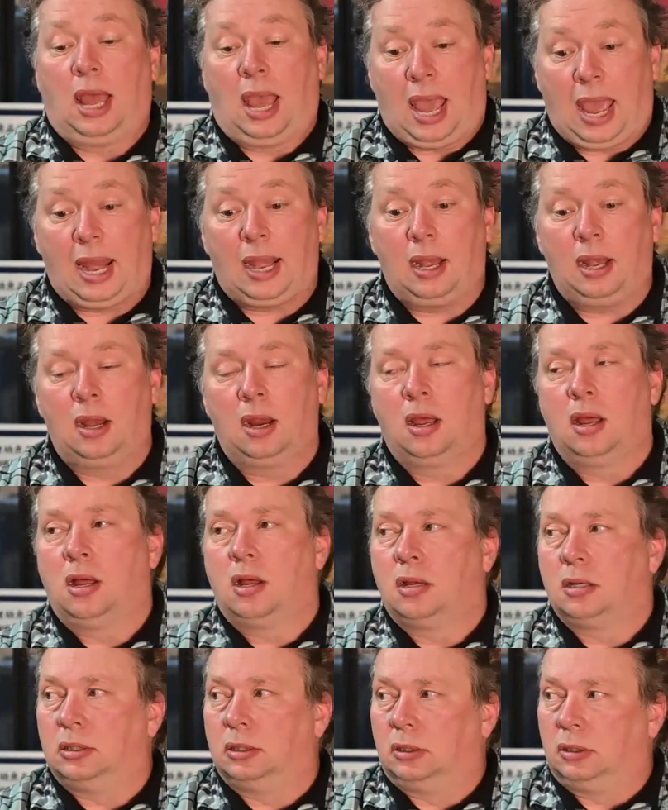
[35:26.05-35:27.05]
And
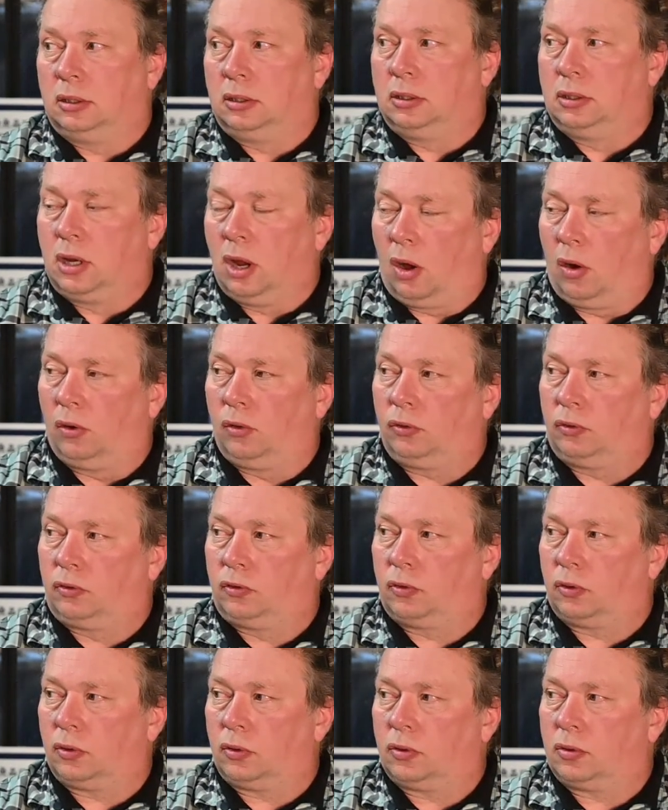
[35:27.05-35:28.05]

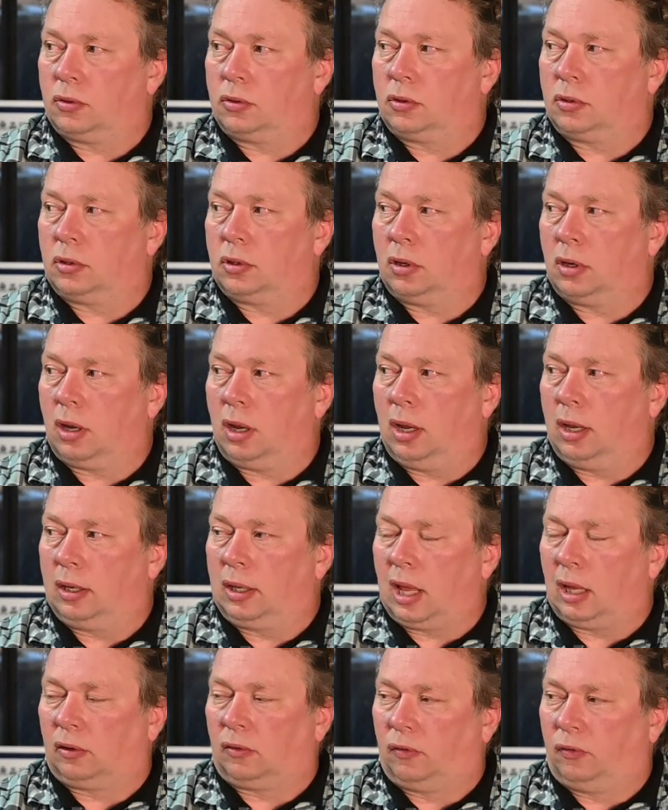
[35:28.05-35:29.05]
don't
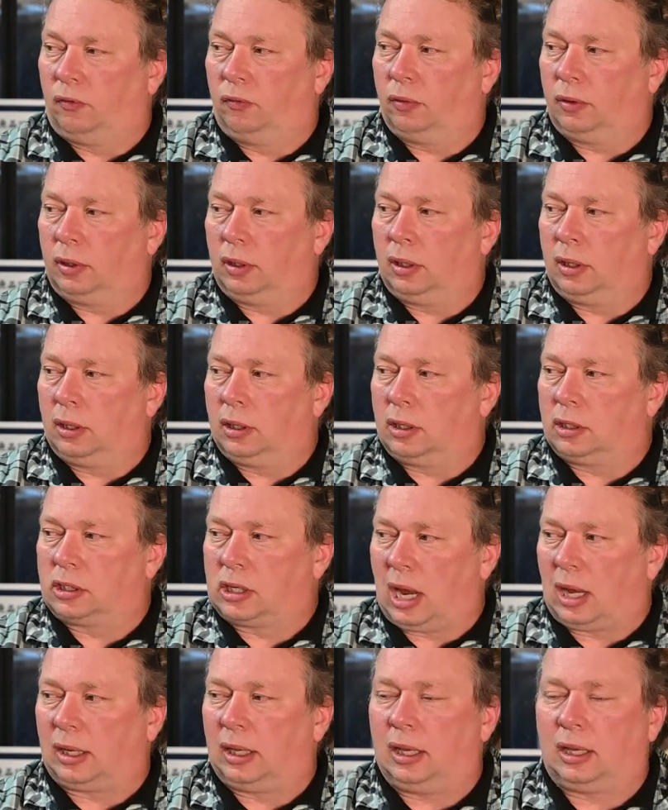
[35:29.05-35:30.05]
that the
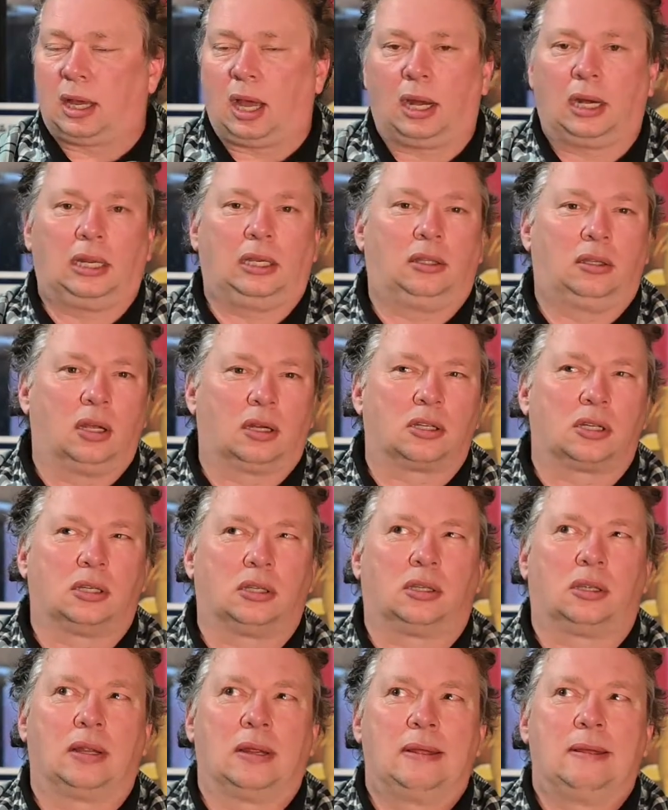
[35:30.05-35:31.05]
sake kari
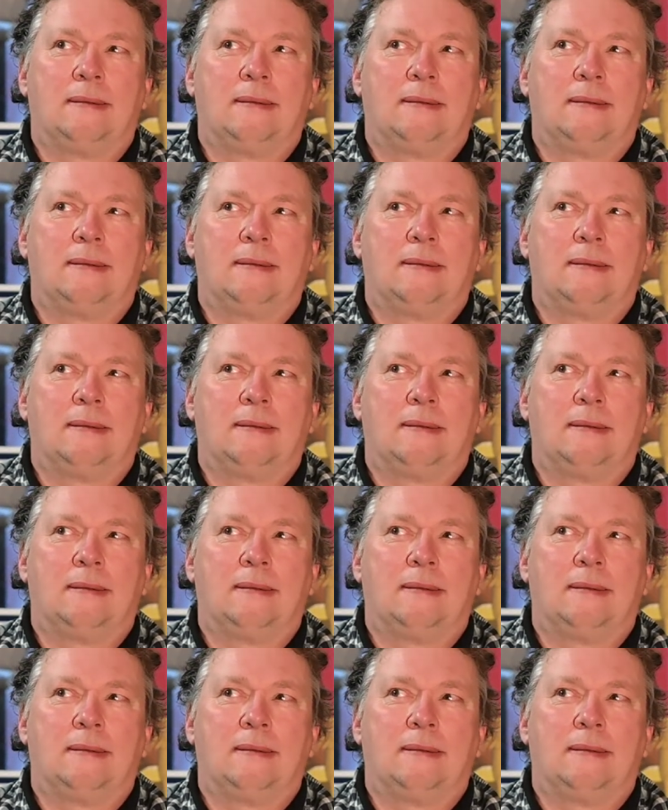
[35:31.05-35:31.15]
doesn't.